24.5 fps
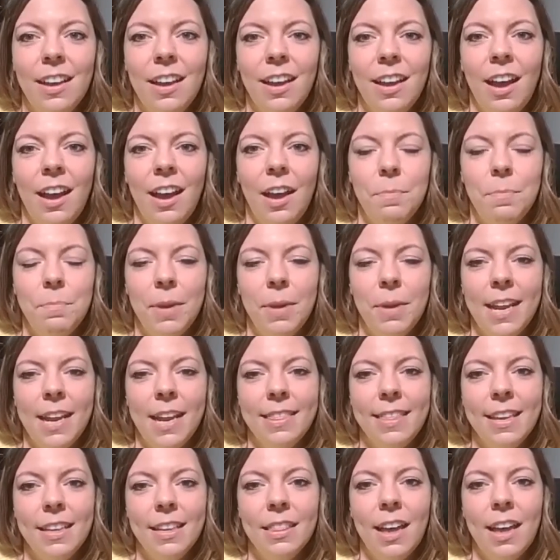But I
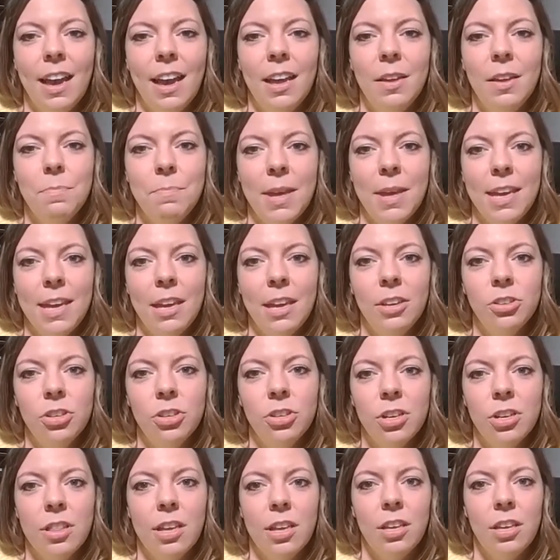think that making
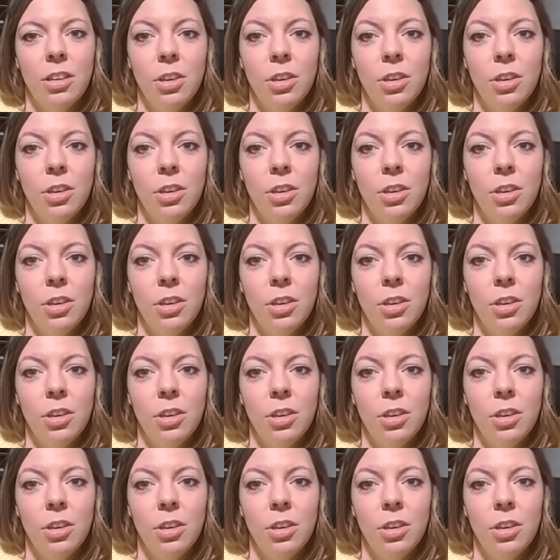sure that